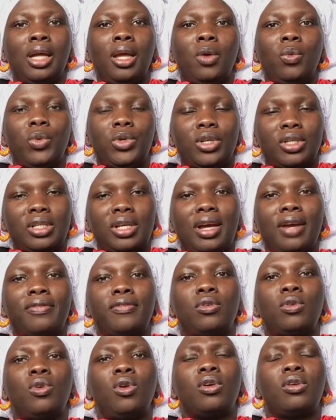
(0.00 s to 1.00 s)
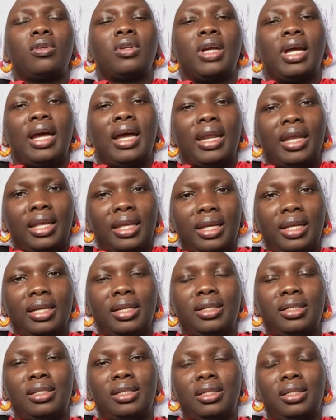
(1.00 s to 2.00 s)
We just have to not carry
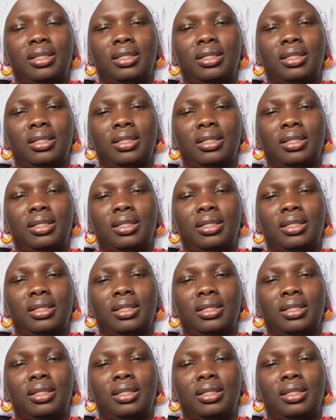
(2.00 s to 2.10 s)
guilt.